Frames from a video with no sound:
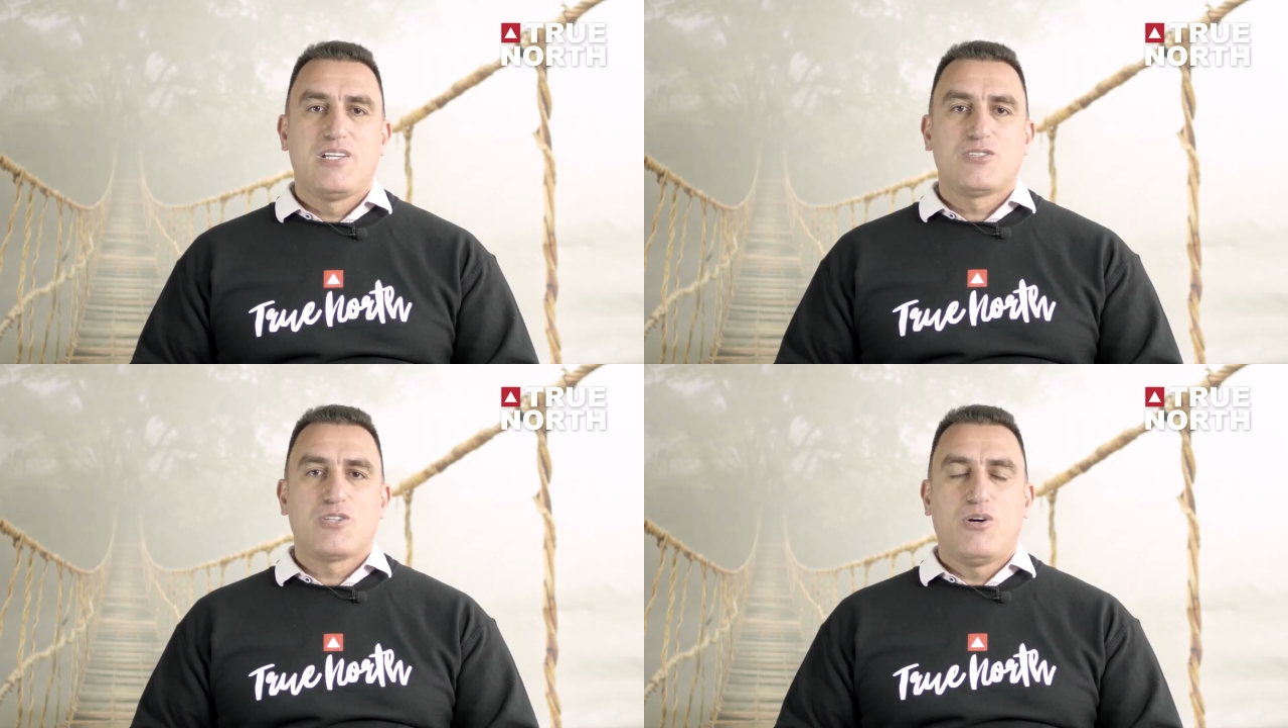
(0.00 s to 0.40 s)

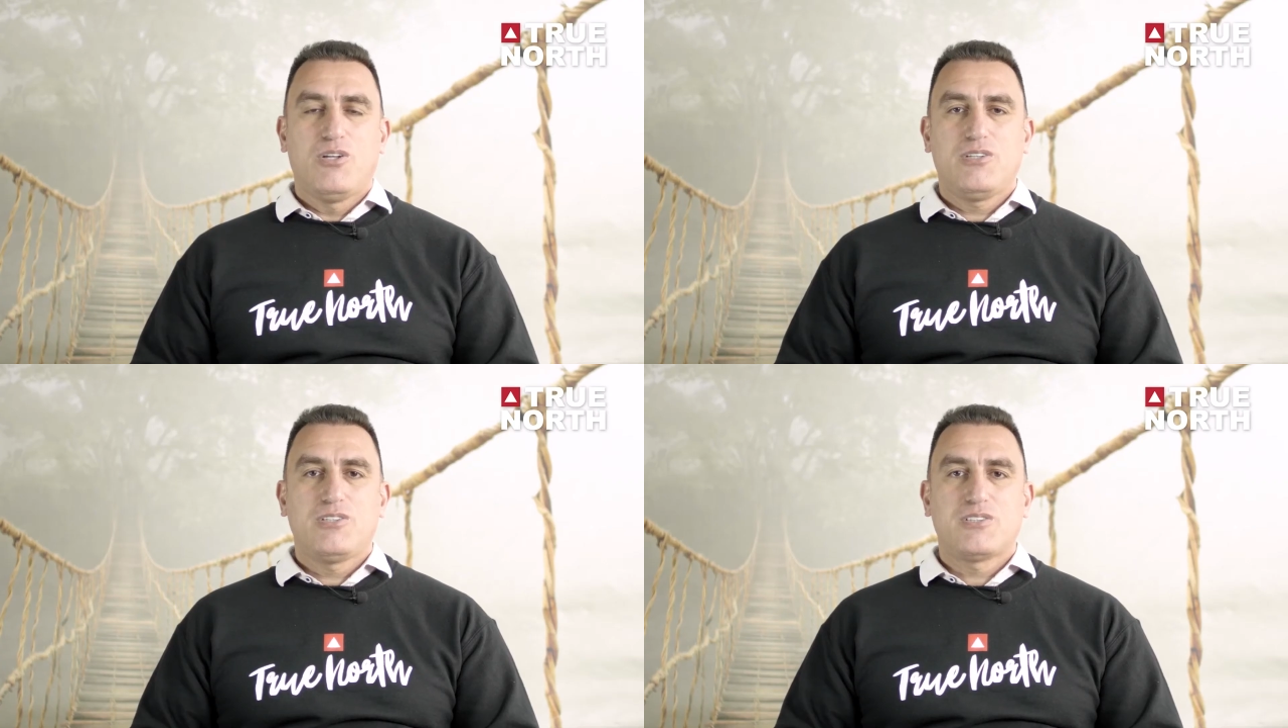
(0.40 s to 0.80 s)
So
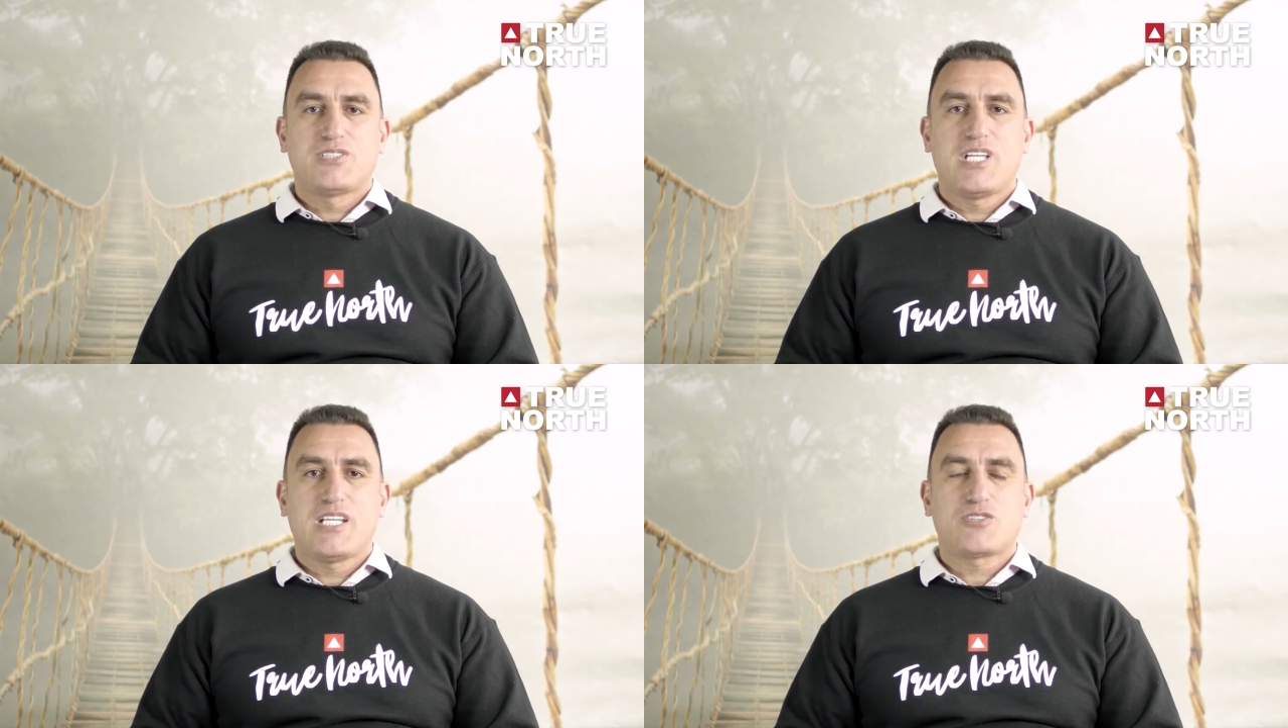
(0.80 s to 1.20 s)
all of
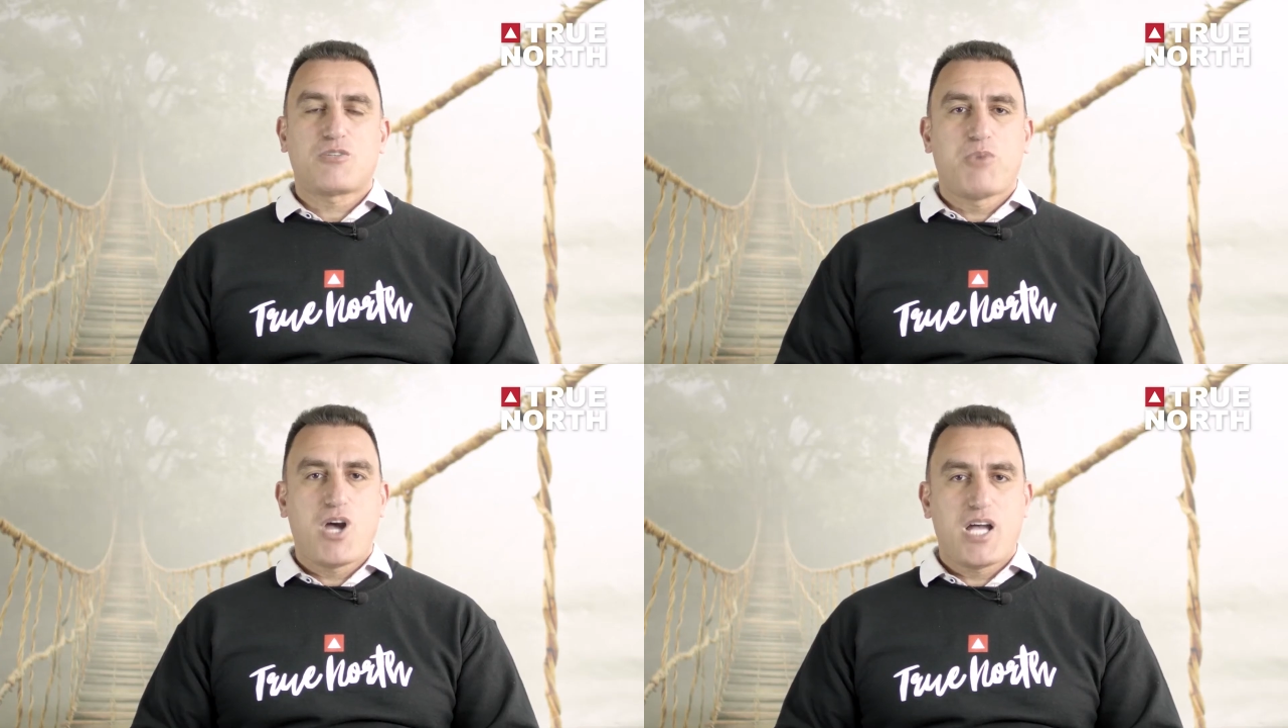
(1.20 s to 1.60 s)
those things
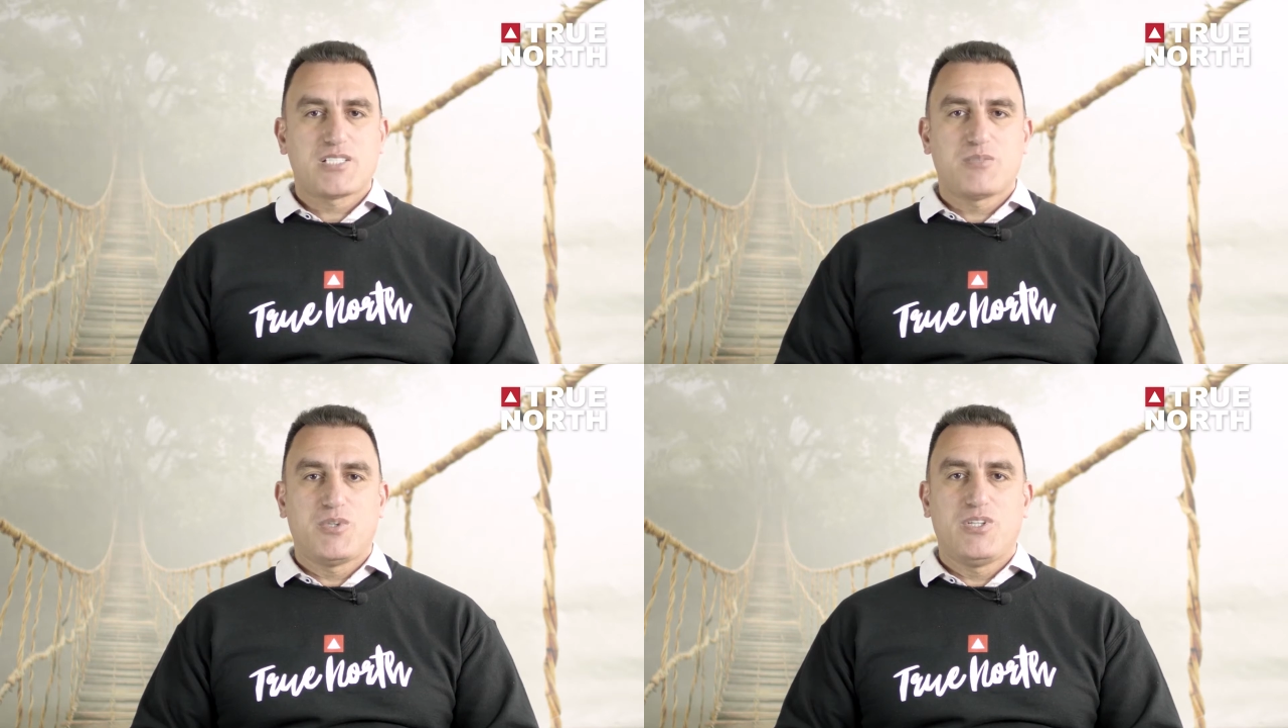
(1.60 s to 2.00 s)
are
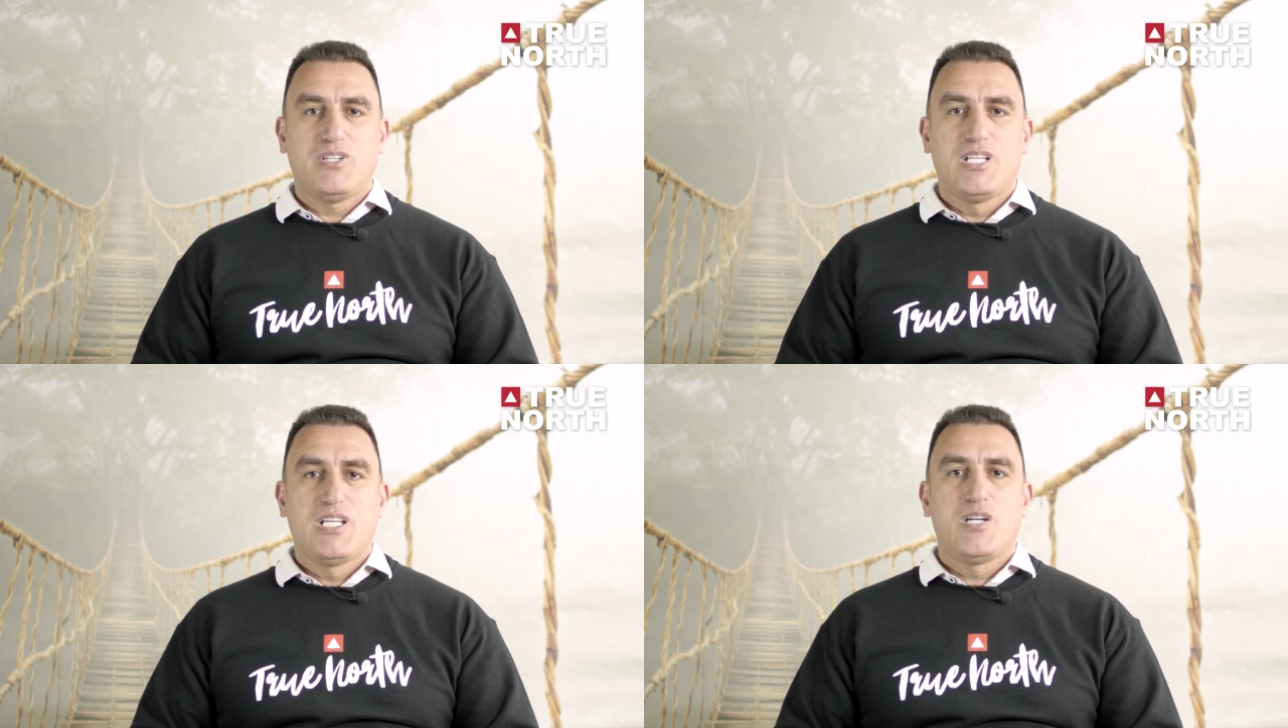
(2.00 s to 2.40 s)

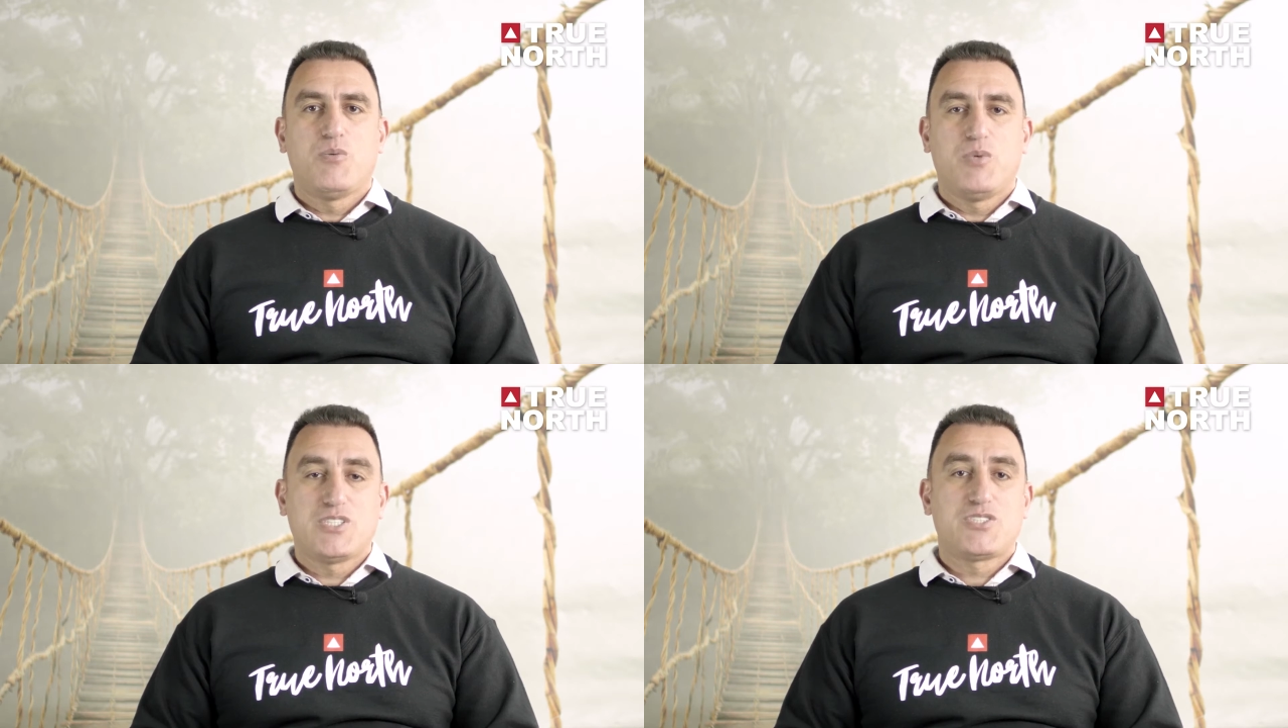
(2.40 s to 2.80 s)
possible
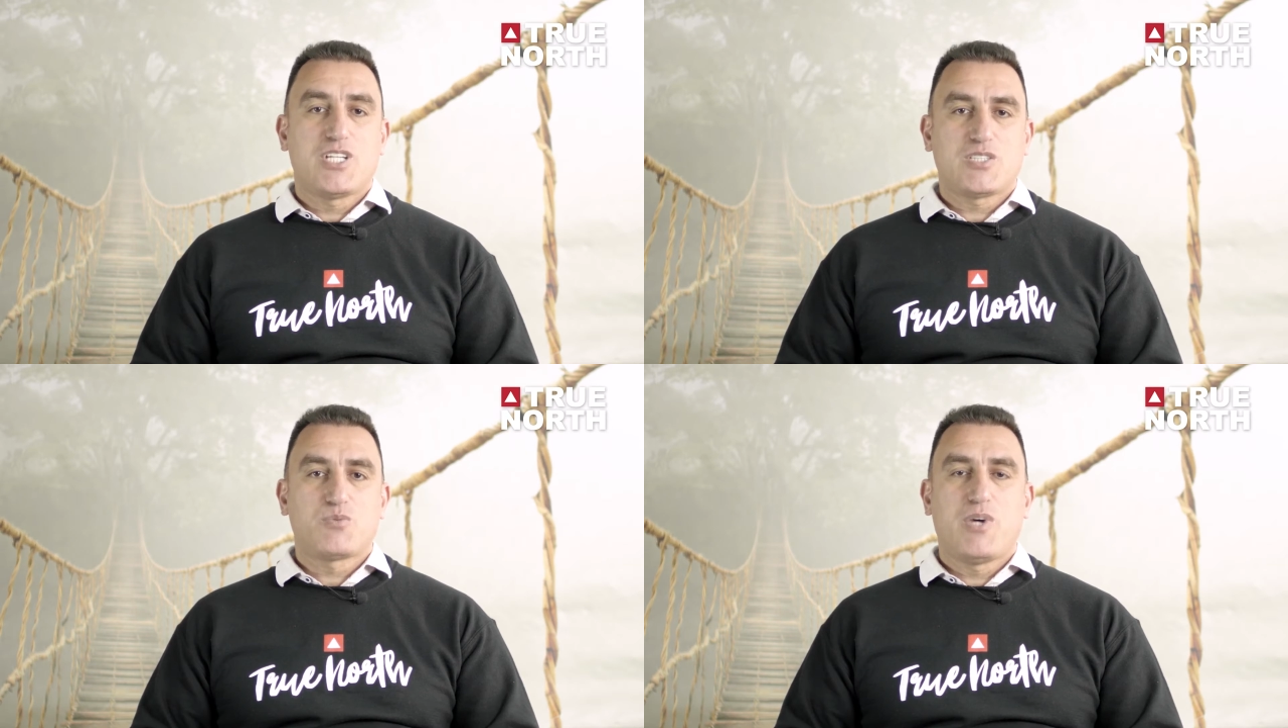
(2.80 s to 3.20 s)
with
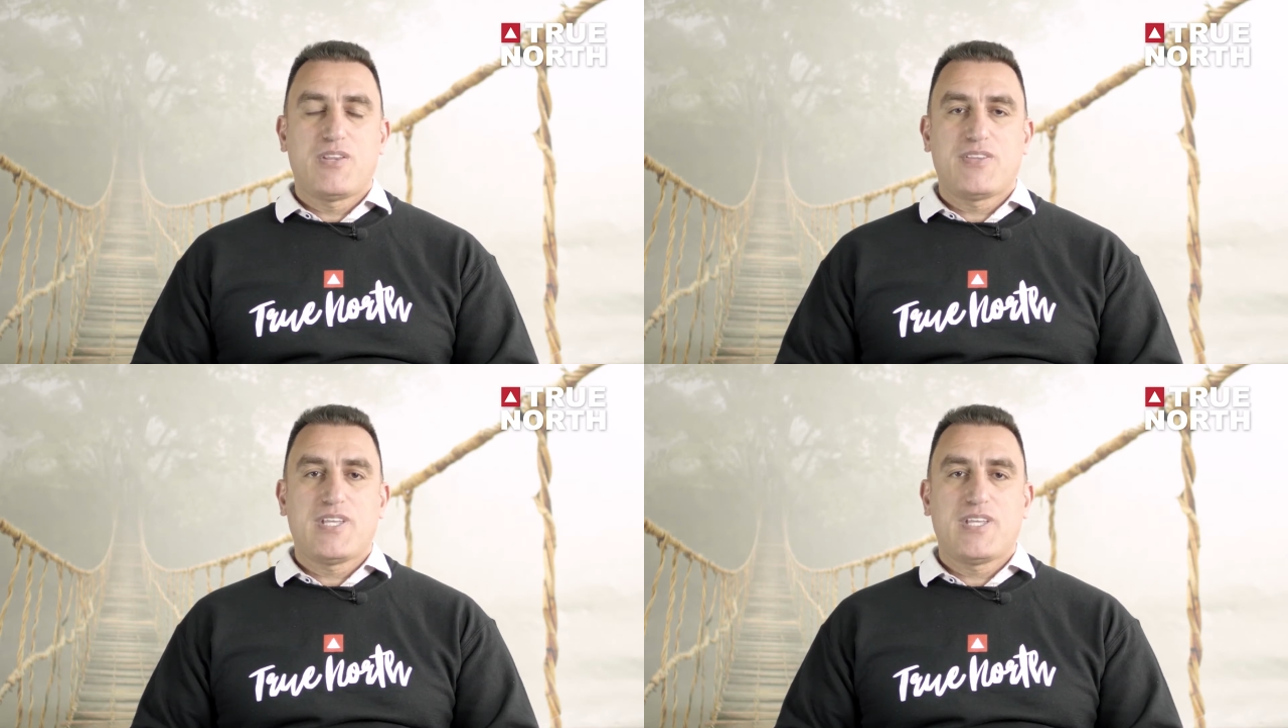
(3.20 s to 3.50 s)
just one